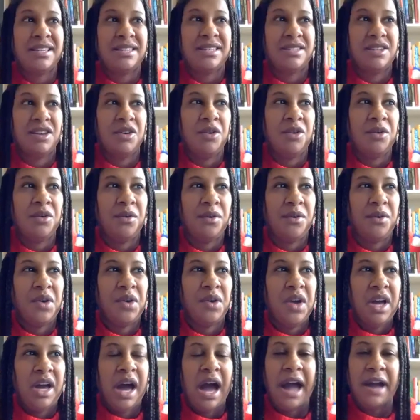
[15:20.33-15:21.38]
so
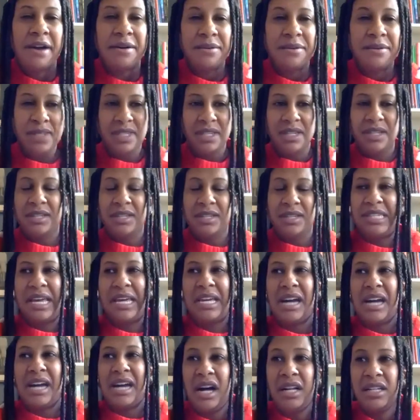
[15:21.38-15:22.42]
I was a
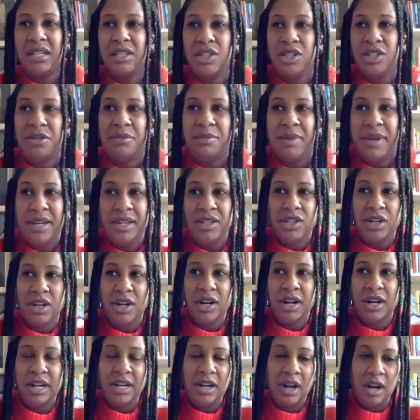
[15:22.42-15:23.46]
psychology
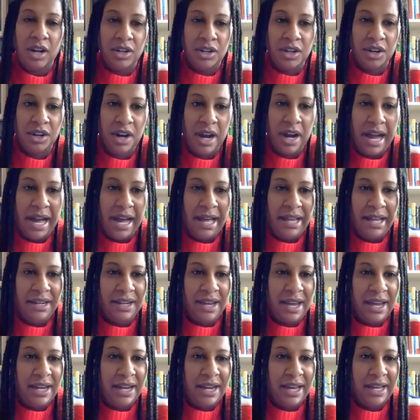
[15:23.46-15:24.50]
major in undergrad,
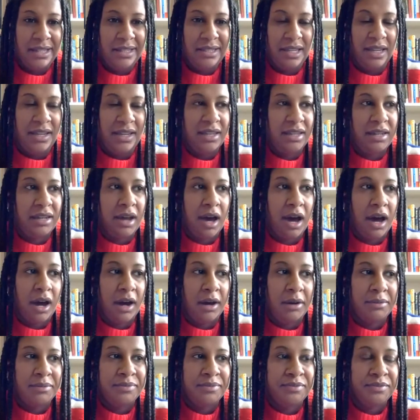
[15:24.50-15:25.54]
and I did
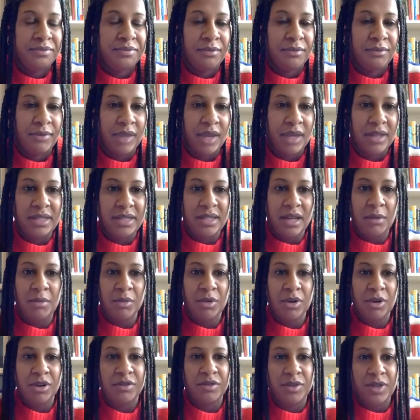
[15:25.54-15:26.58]
a
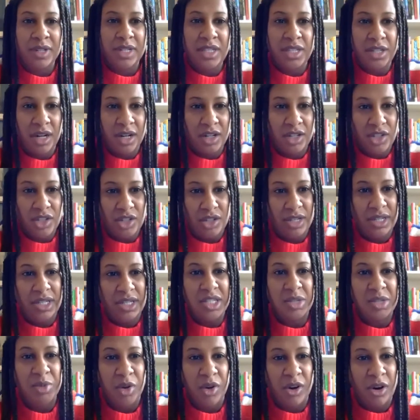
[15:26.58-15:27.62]
summer of research to
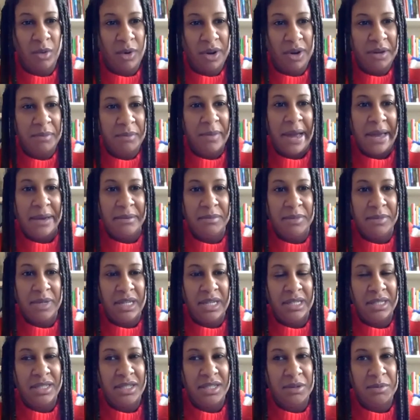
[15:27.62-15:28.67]
explore what it might
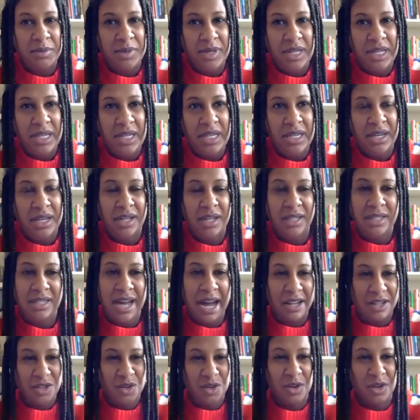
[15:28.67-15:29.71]
mean to be a
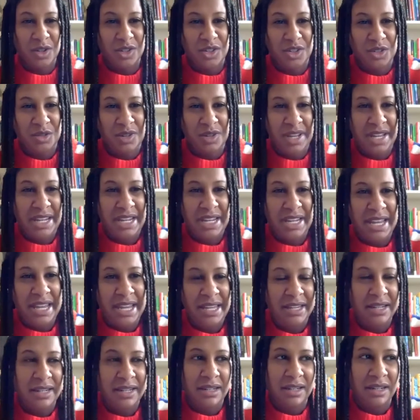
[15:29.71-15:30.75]
doctoral student
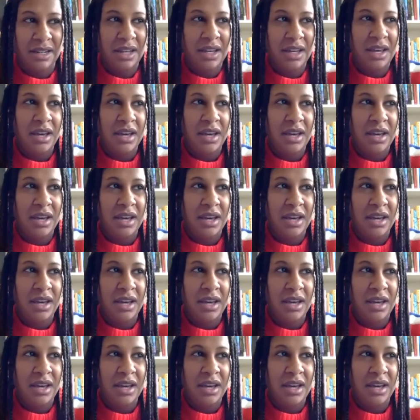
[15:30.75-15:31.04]
in